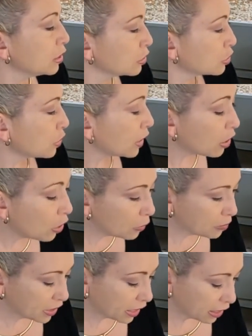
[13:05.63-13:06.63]
So I
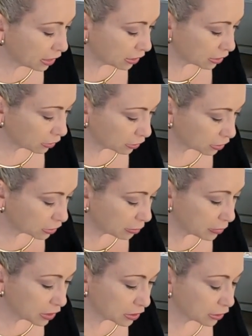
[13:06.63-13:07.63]
hope that
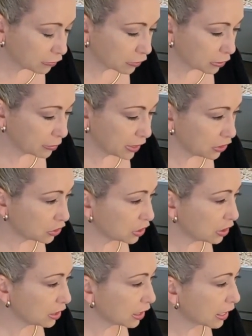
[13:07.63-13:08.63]
some of this
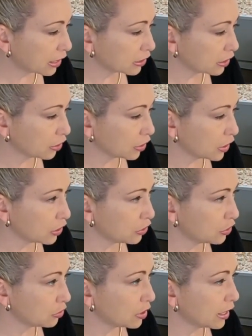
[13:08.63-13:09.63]
information has
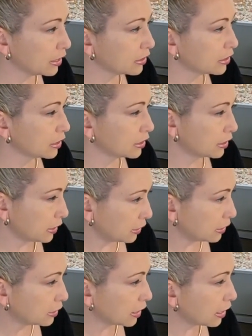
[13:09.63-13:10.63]
encouraged you guys to
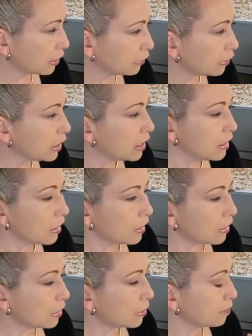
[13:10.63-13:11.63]
seed save,
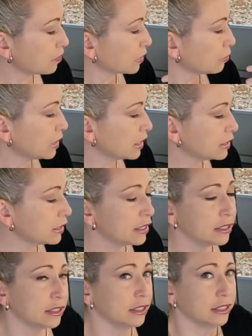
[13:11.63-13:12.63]
because it
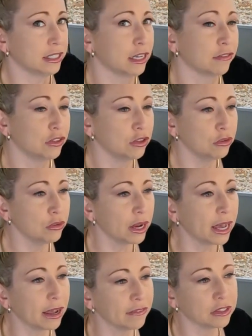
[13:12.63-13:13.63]
is easy. If you
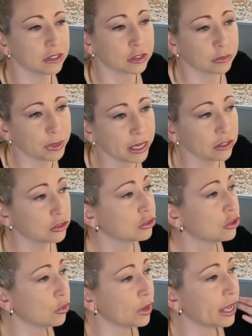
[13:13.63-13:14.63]
have the space,
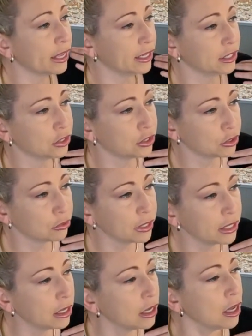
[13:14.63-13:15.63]
go ahead and do
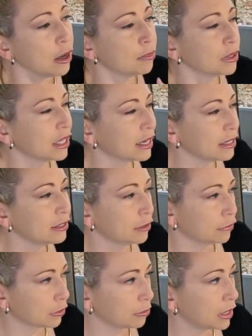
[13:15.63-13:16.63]
it. But like I said,
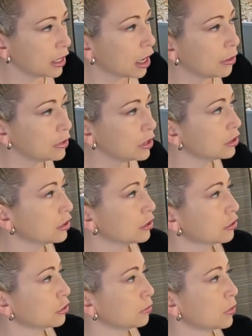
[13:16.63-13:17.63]
for me, I'm just a
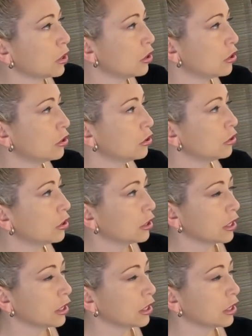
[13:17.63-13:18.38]
small